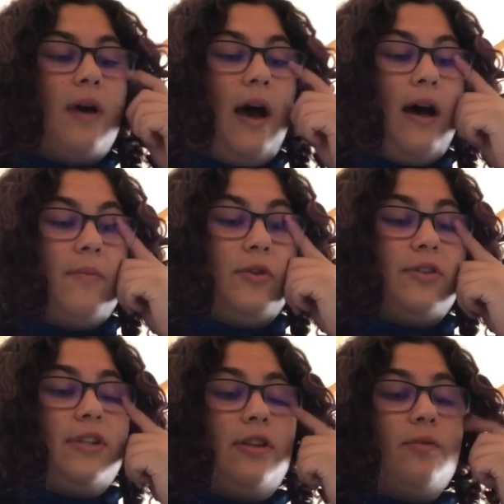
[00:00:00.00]
you'll
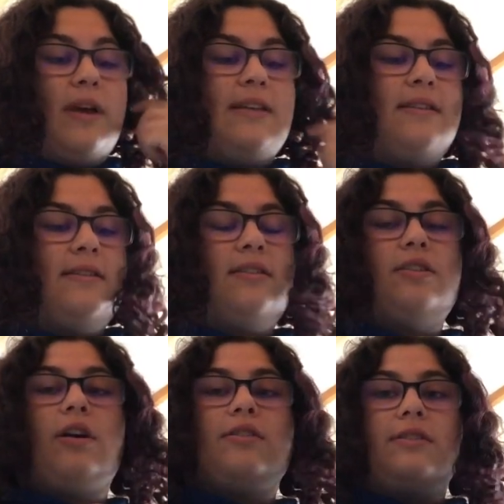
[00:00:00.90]
see the raisins
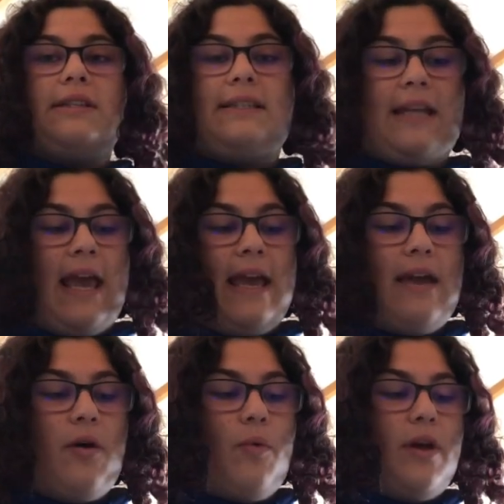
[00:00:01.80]
start to stay
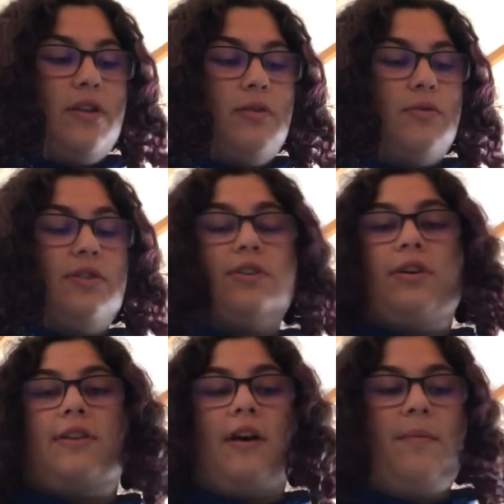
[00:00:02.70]
when you
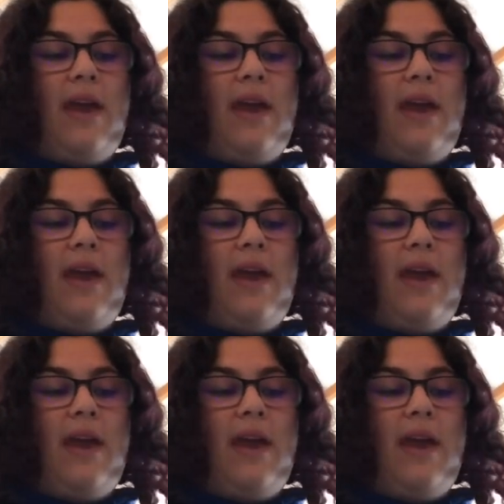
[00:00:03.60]
stir them,